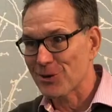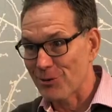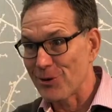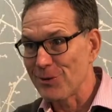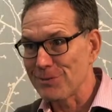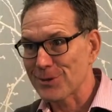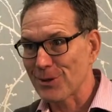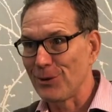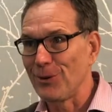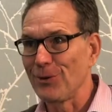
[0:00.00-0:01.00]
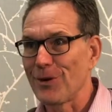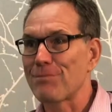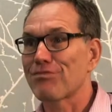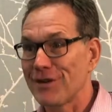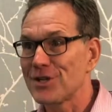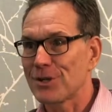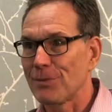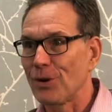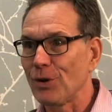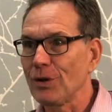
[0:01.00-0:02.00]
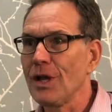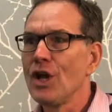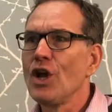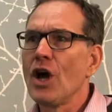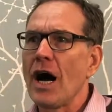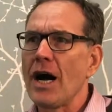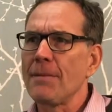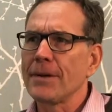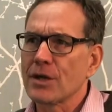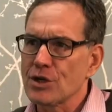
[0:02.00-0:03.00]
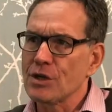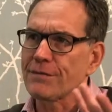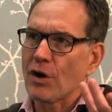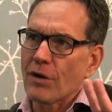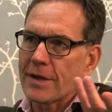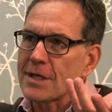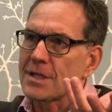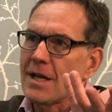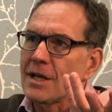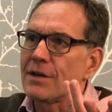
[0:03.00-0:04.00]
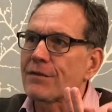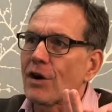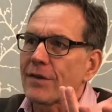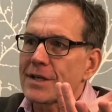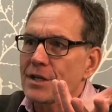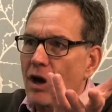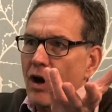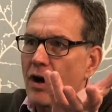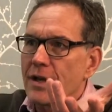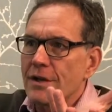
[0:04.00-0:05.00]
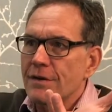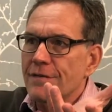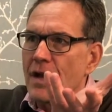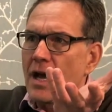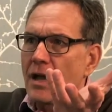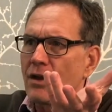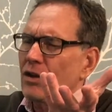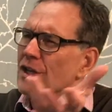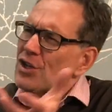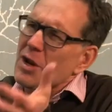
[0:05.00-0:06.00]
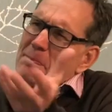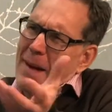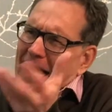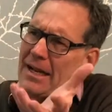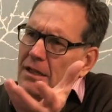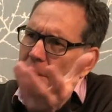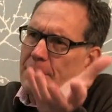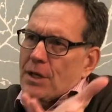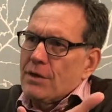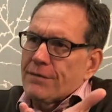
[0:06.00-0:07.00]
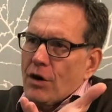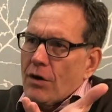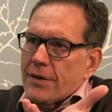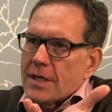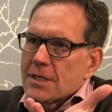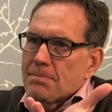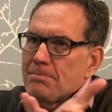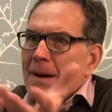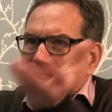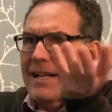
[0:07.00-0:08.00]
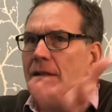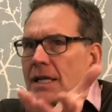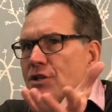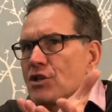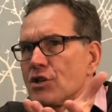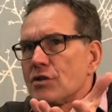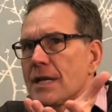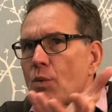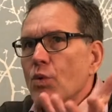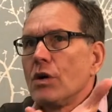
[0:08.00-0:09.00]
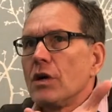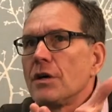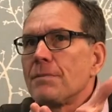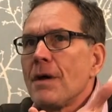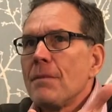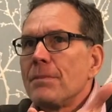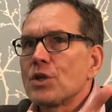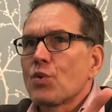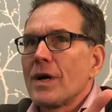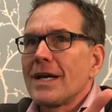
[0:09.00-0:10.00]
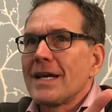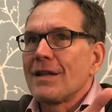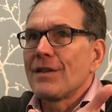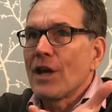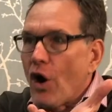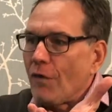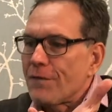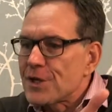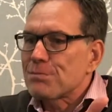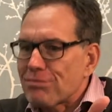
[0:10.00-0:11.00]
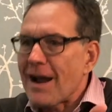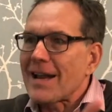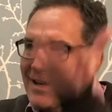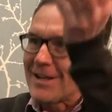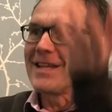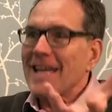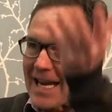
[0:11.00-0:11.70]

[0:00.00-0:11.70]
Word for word: groups, okay, or the principal, because you've got this kind of, it's not a battle, but you've got this battle, let's just use that word, between the office brand and the